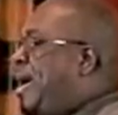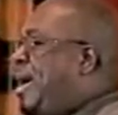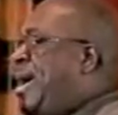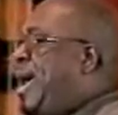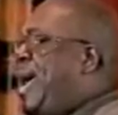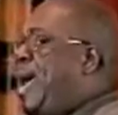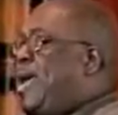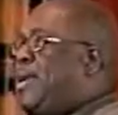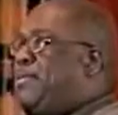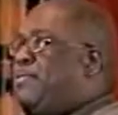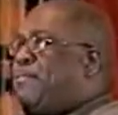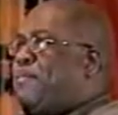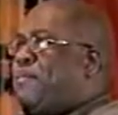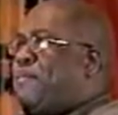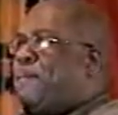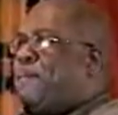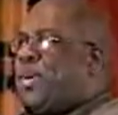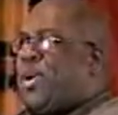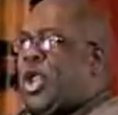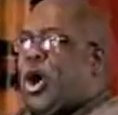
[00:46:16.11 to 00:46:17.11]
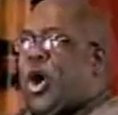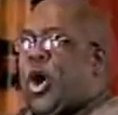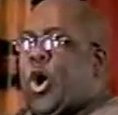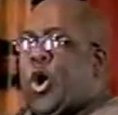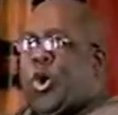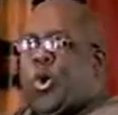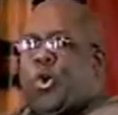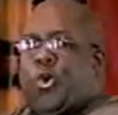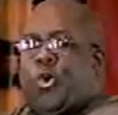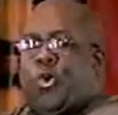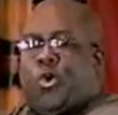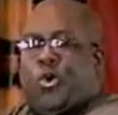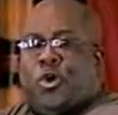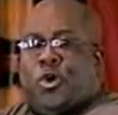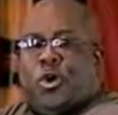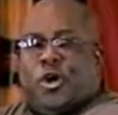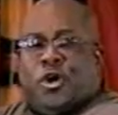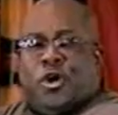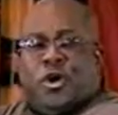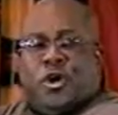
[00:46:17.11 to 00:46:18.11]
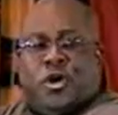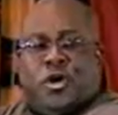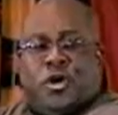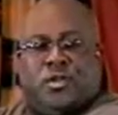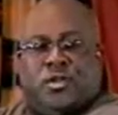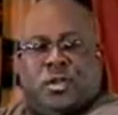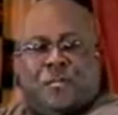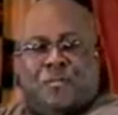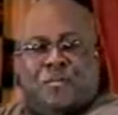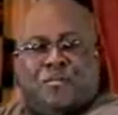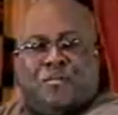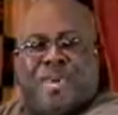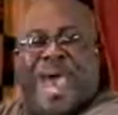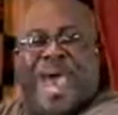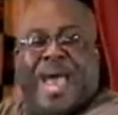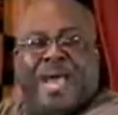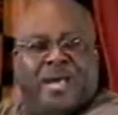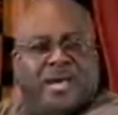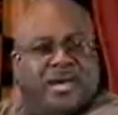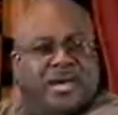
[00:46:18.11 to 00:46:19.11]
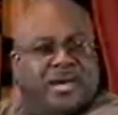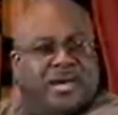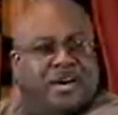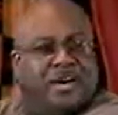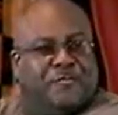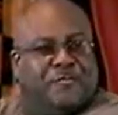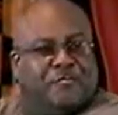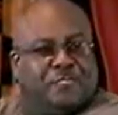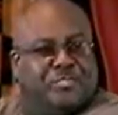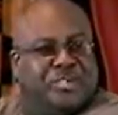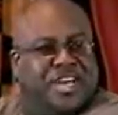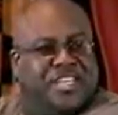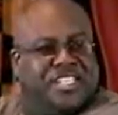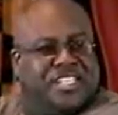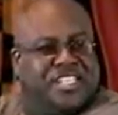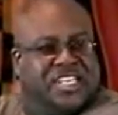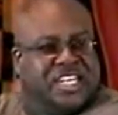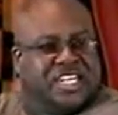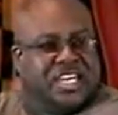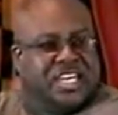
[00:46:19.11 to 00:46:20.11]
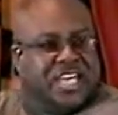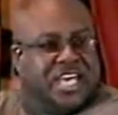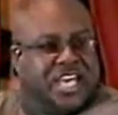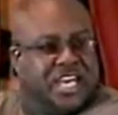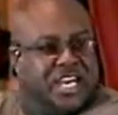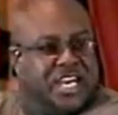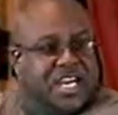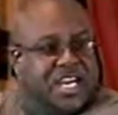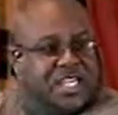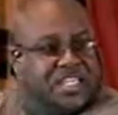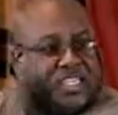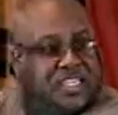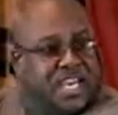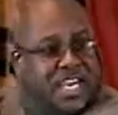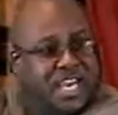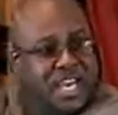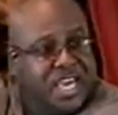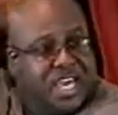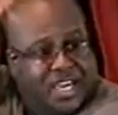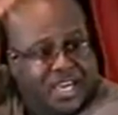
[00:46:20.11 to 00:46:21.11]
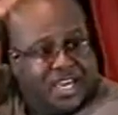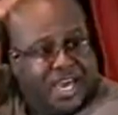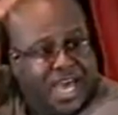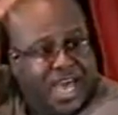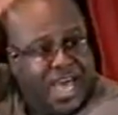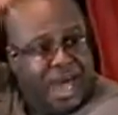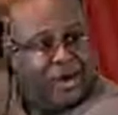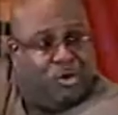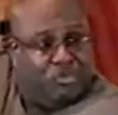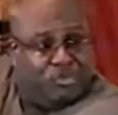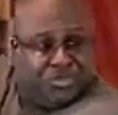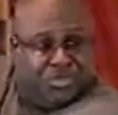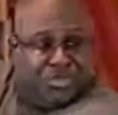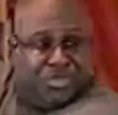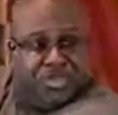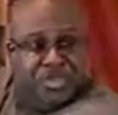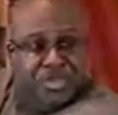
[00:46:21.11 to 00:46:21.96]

and blow the back of President Kennedy's head out.